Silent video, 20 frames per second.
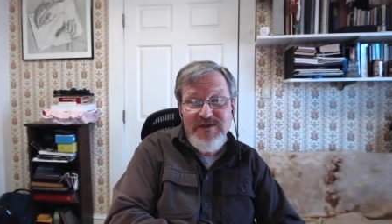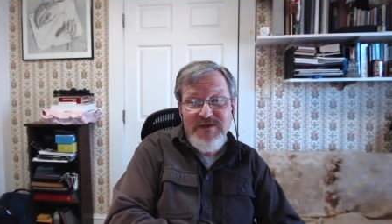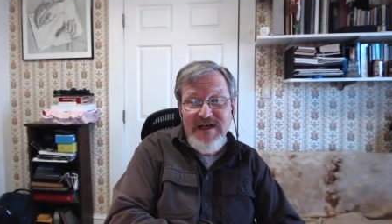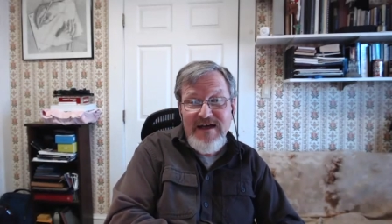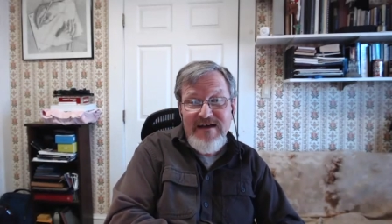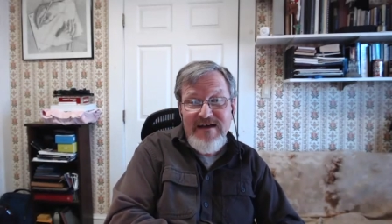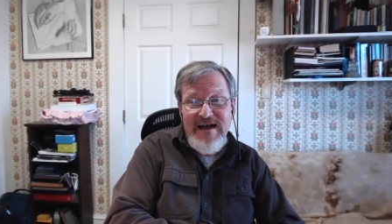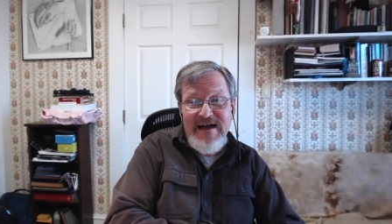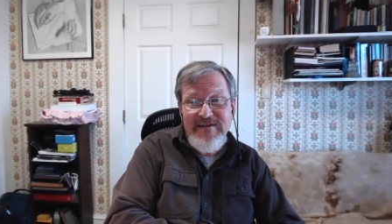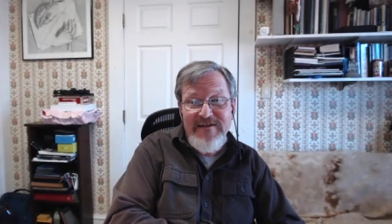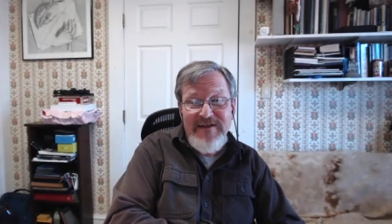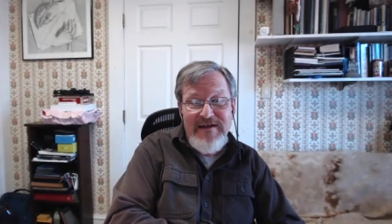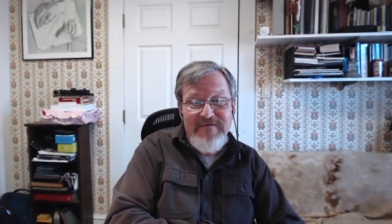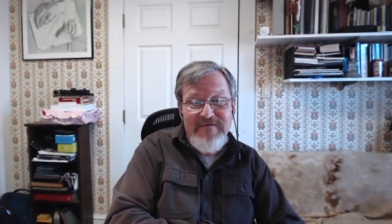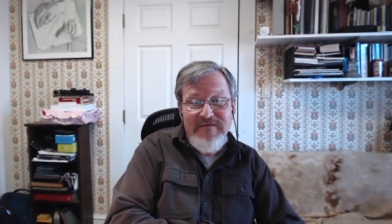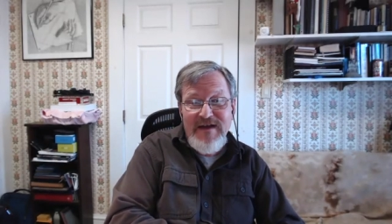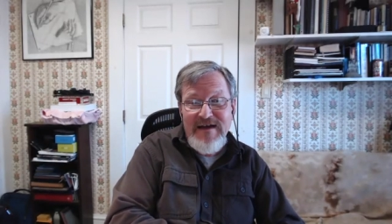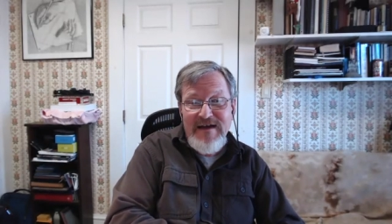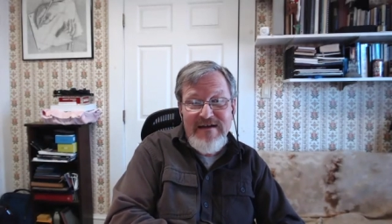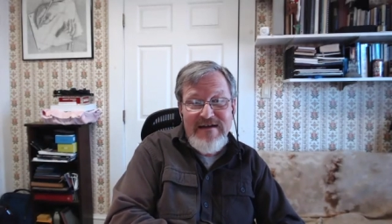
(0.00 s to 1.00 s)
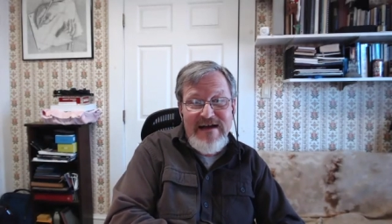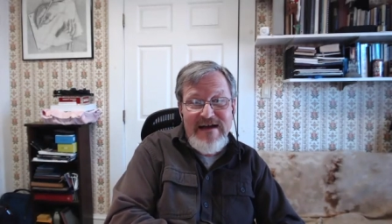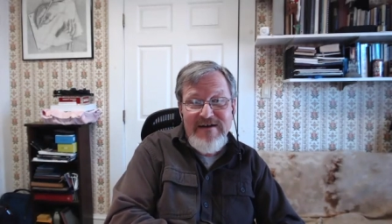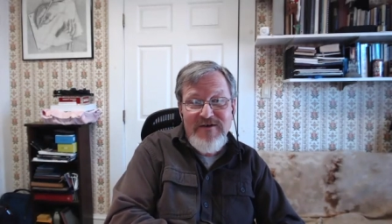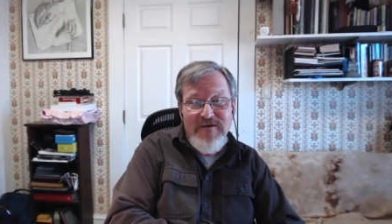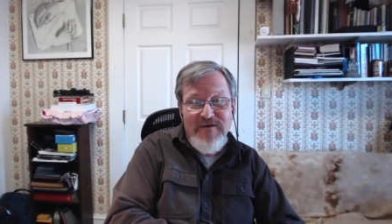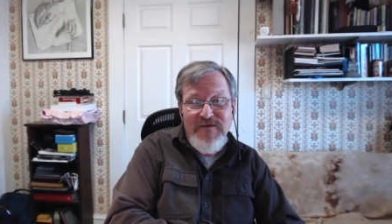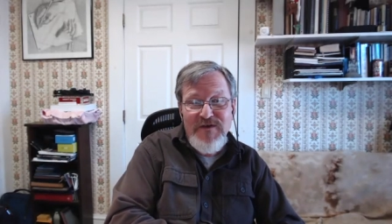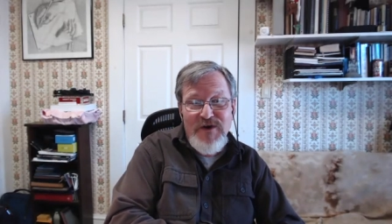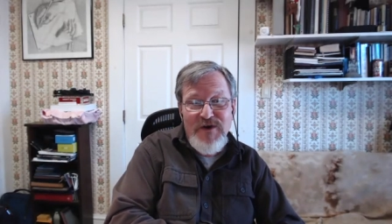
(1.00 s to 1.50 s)
I, I like, I don't know
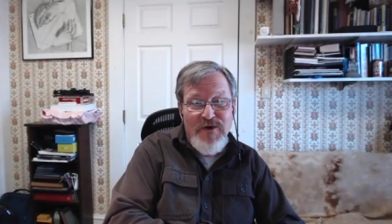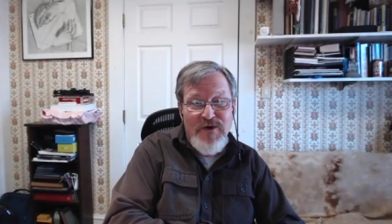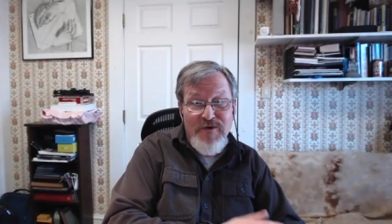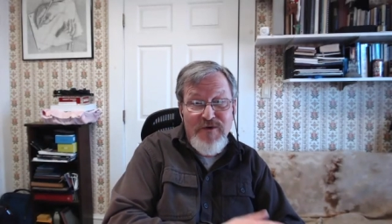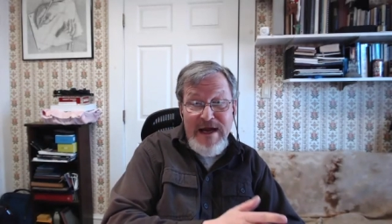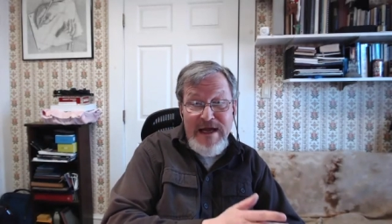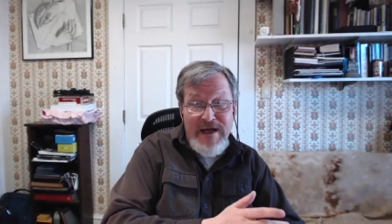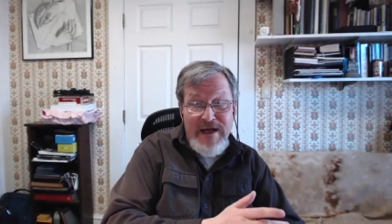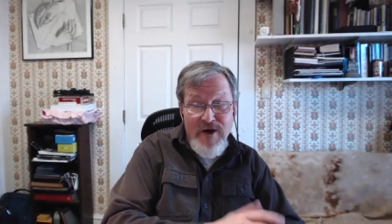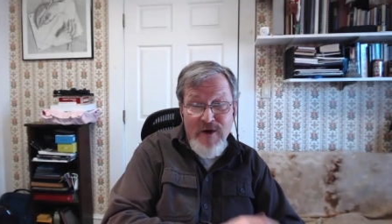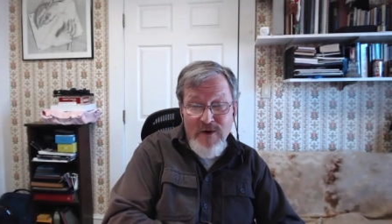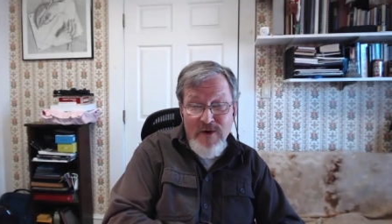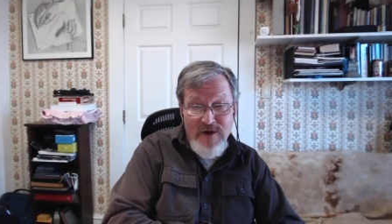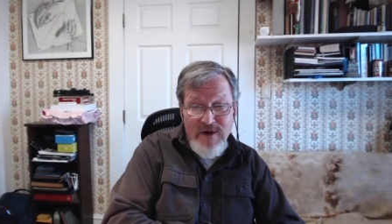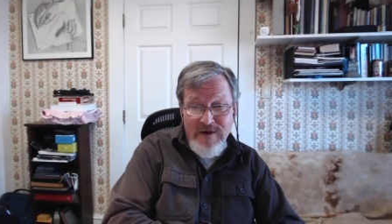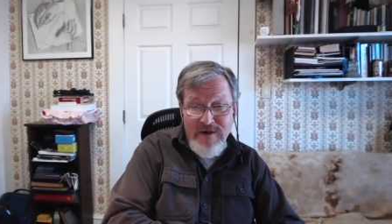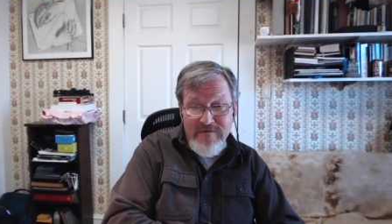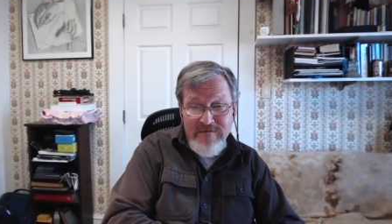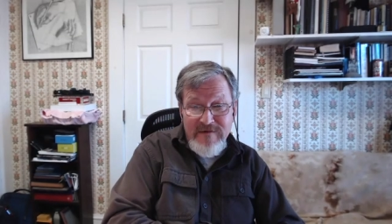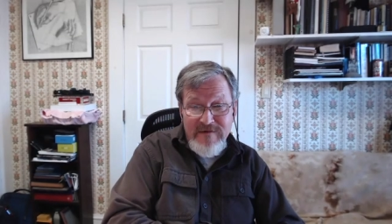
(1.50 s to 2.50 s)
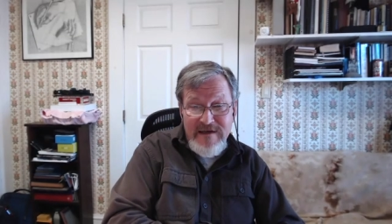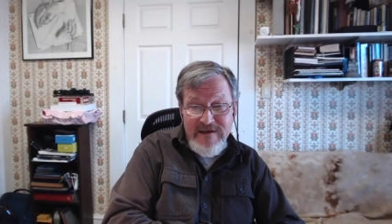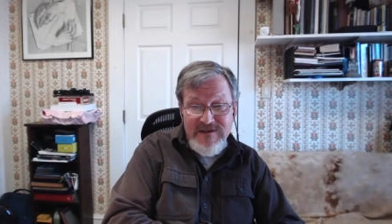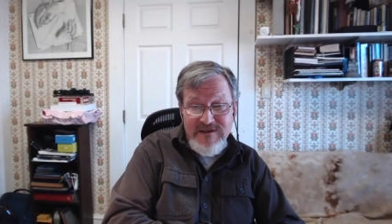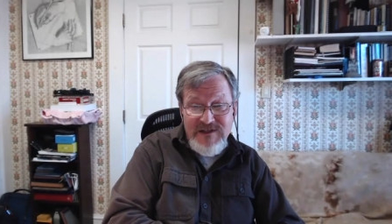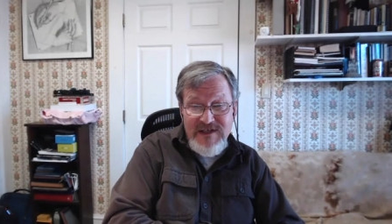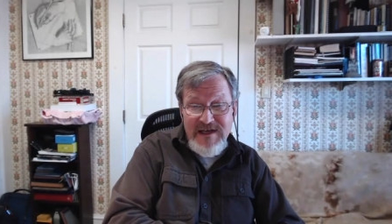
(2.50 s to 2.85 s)
if you know Greg Koukl, uh, Stanford